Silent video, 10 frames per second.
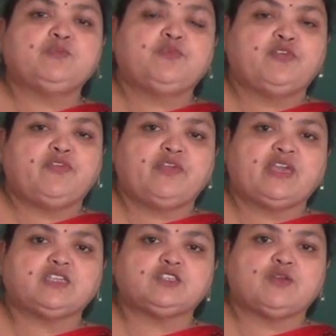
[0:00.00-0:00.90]
in
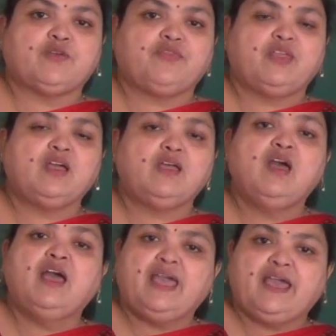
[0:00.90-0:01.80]
purification of the
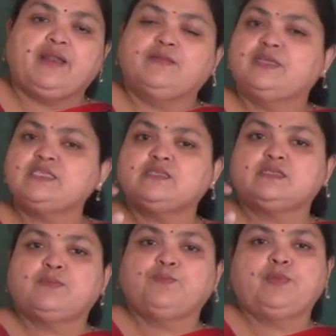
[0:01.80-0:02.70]
air. This
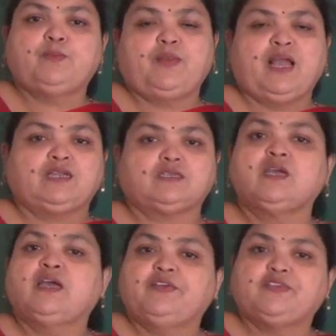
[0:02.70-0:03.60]
simple plant,
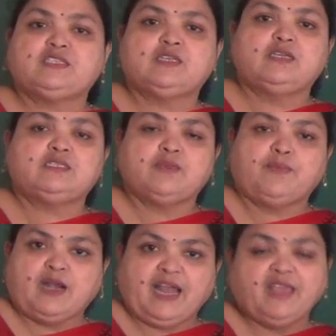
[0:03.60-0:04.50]
it's a
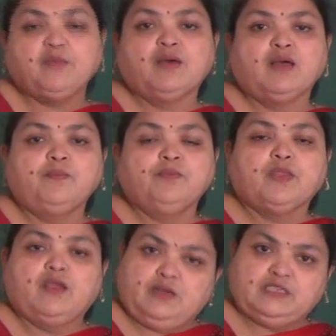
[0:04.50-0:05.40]
climber,
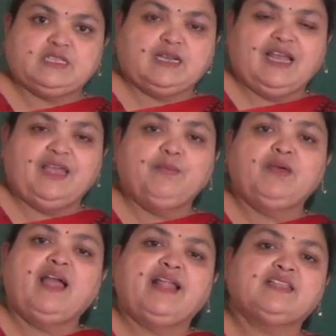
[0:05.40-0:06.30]

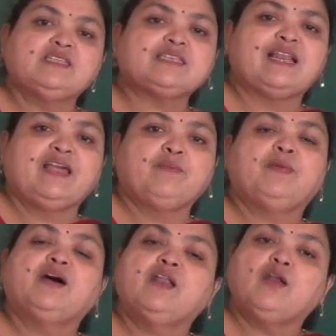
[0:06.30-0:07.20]
and this
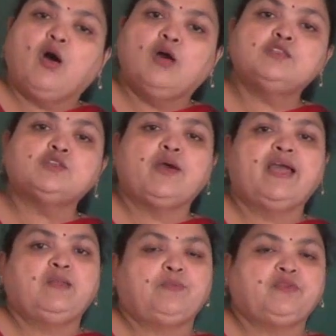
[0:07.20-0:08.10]
climber also
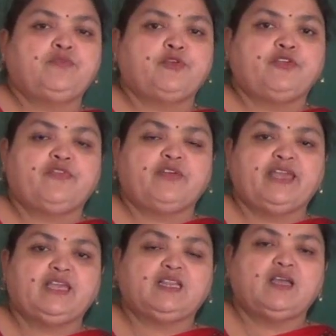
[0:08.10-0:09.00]
help in
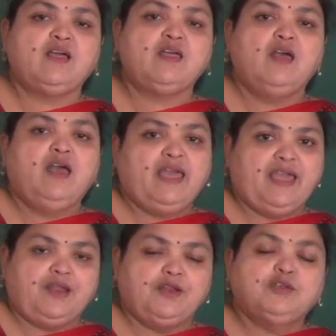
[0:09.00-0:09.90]
purifying the
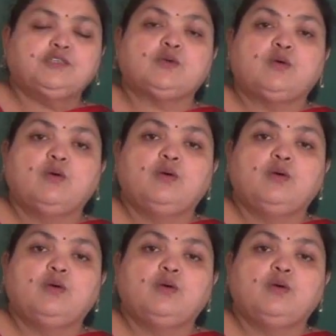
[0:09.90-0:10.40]
air. So